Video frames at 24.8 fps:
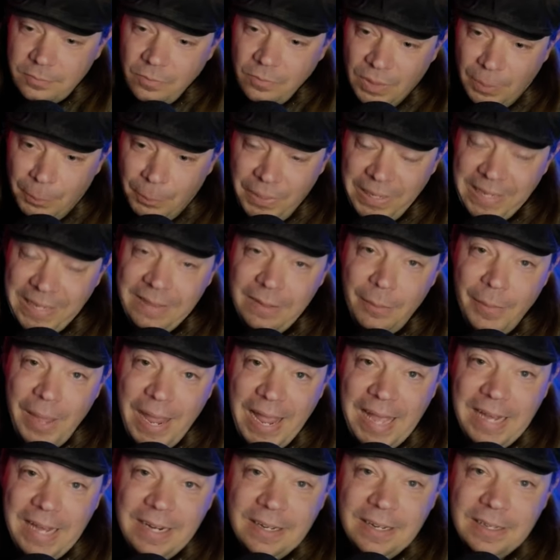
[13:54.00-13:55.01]
Being the
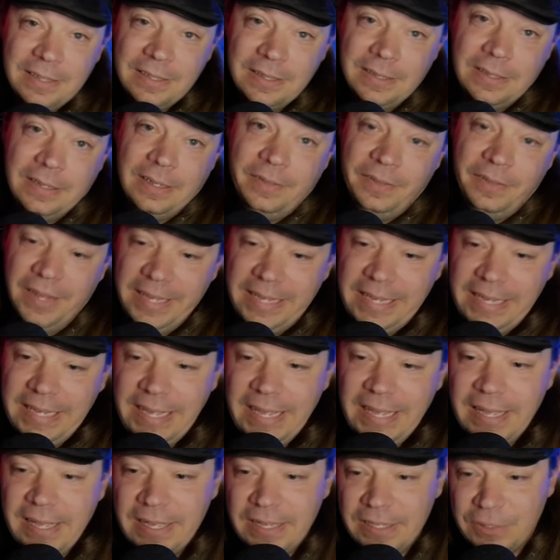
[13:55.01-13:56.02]
man that he
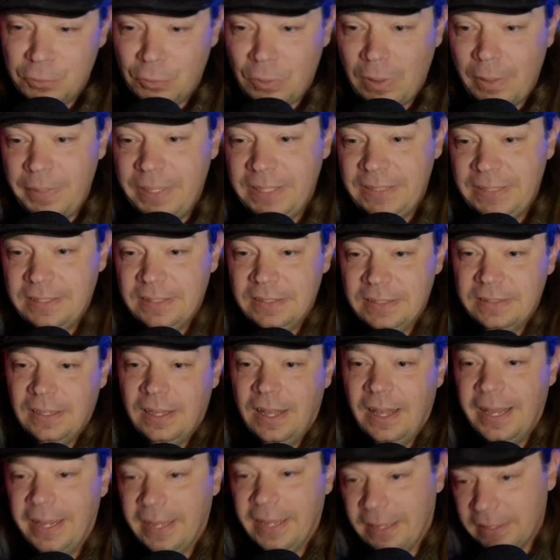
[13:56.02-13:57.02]
is, Remington's
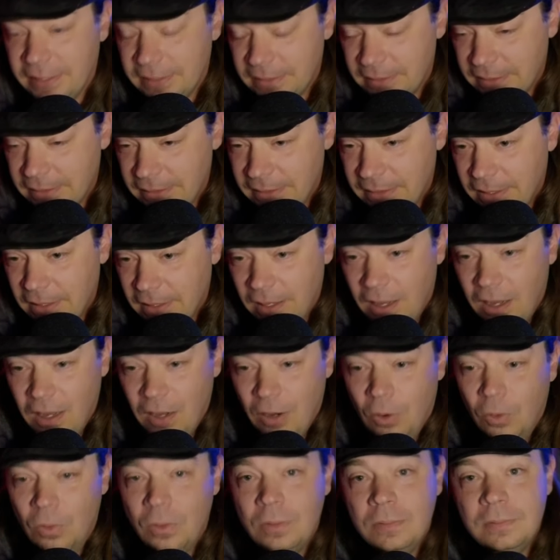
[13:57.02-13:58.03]
like,
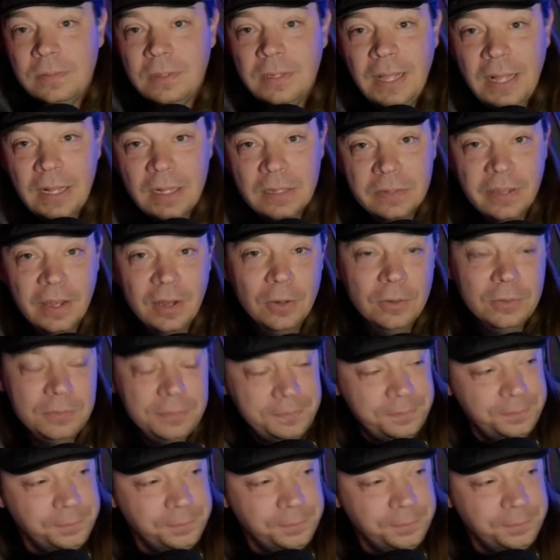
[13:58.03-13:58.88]
oh, hell no.